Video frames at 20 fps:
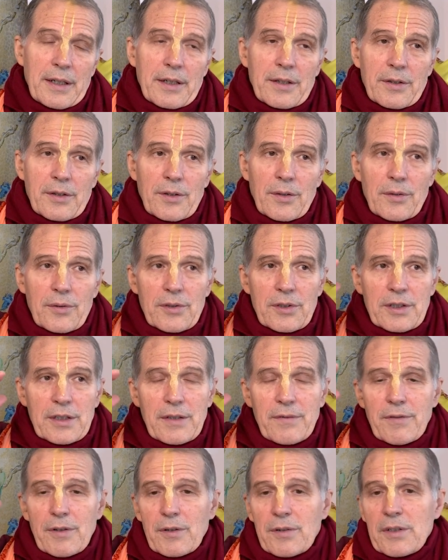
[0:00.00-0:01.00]
those
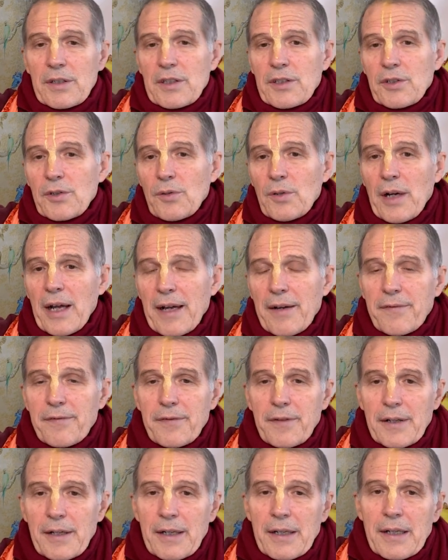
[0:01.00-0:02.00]
devotees who have
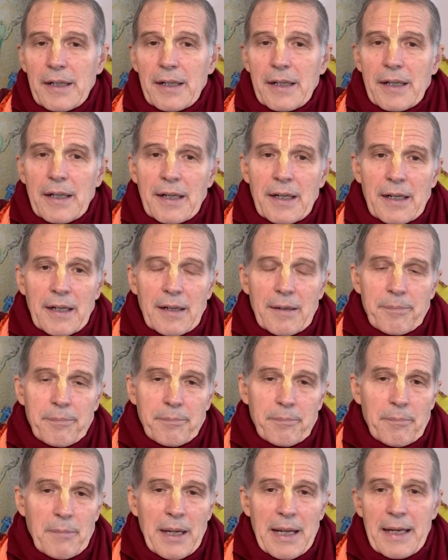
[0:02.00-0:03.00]

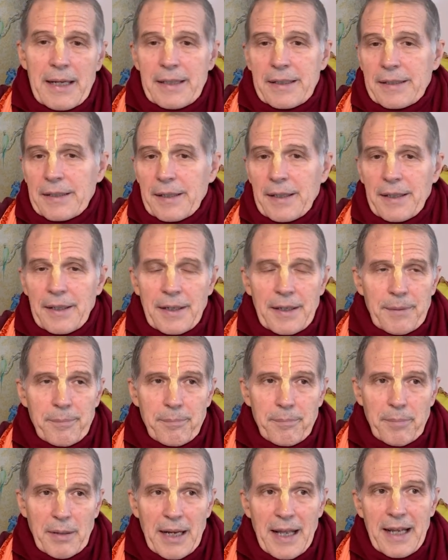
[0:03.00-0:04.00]
made
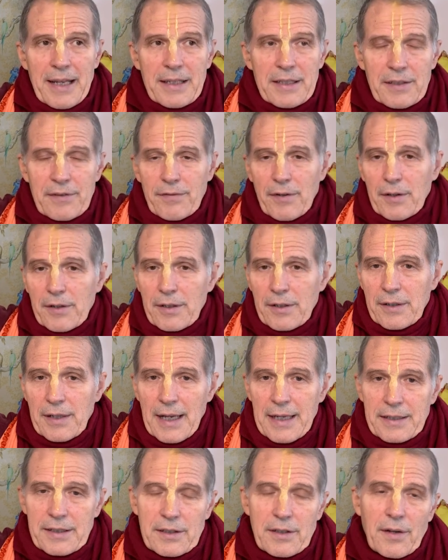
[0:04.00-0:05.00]
plans for the
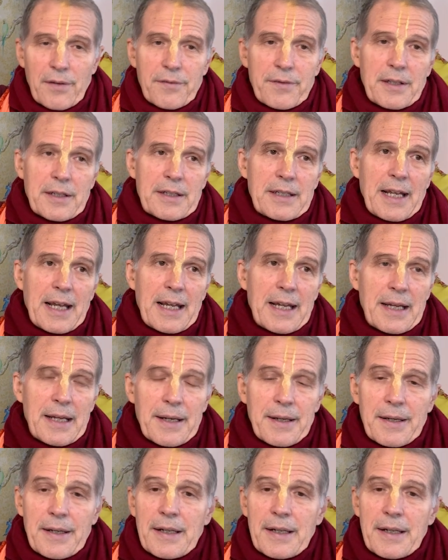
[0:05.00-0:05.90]
rest of the day.